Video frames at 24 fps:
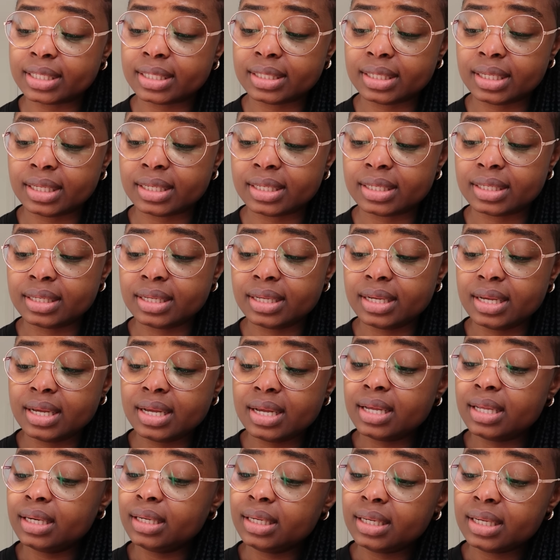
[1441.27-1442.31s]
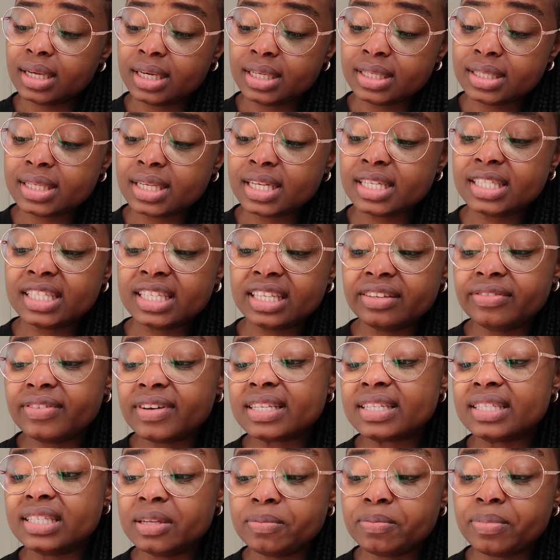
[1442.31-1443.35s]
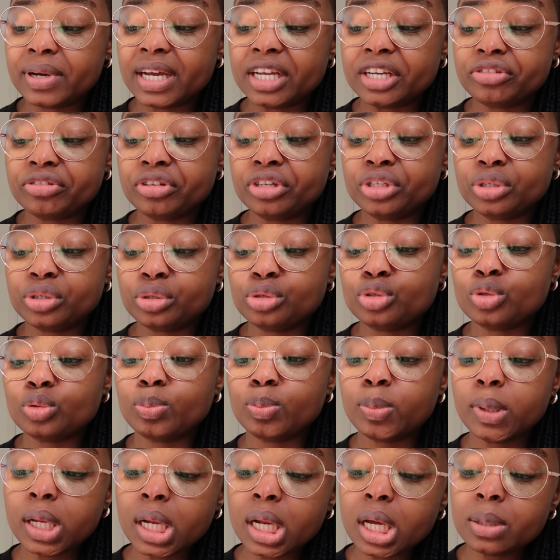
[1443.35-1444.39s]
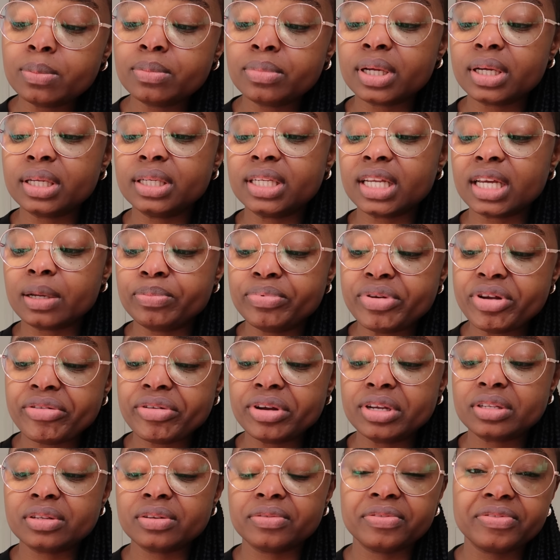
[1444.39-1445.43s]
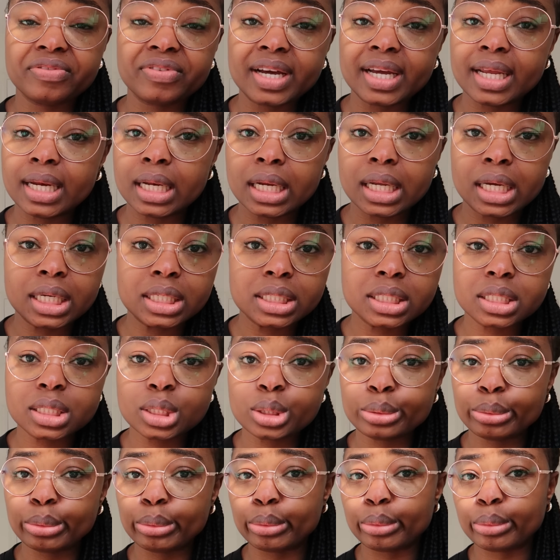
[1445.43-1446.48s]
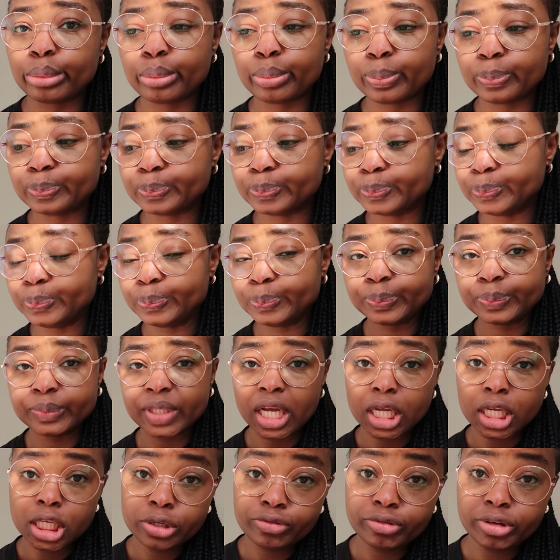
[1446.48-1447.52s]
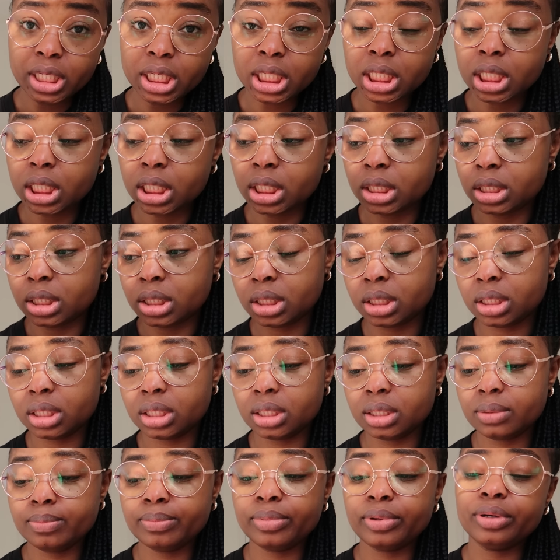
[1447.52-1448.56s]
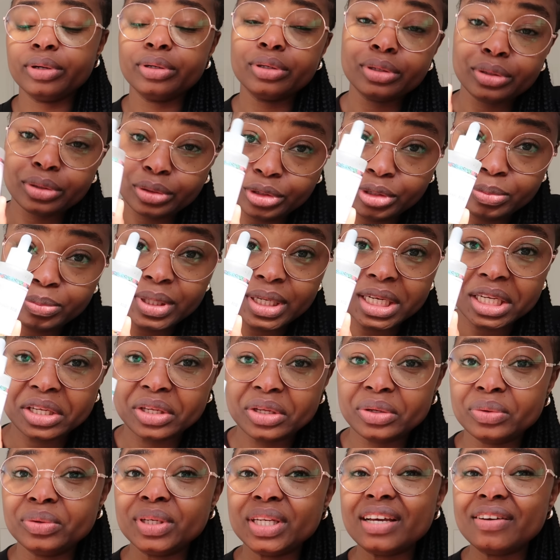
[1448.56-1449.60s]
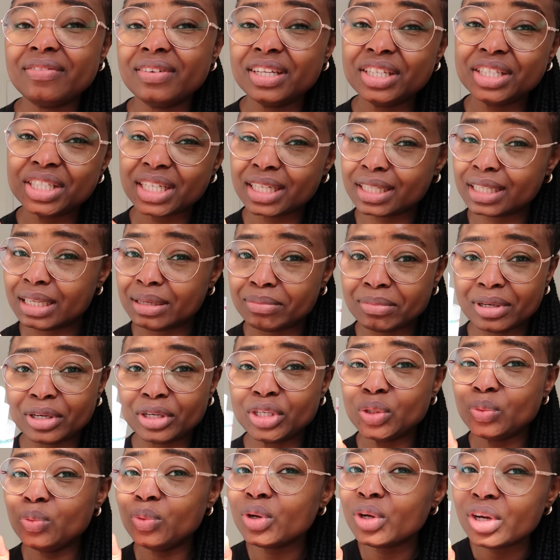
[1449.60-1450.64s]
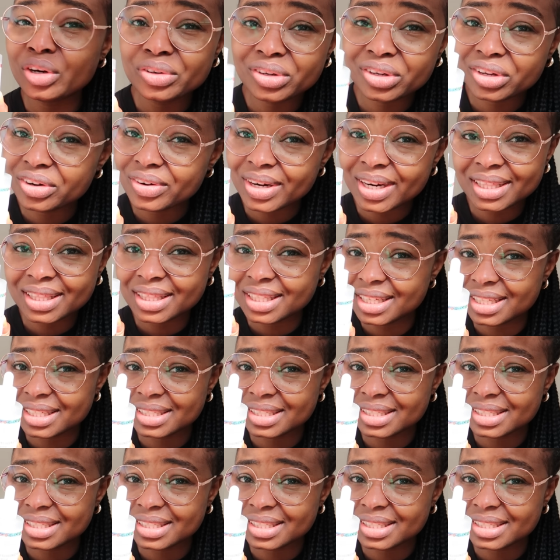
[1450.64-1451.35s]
acid. And it says it delivers deep hydration to plump the appearance of fine lines. So really good. But Good Molecule, definitely check them out. You will not regret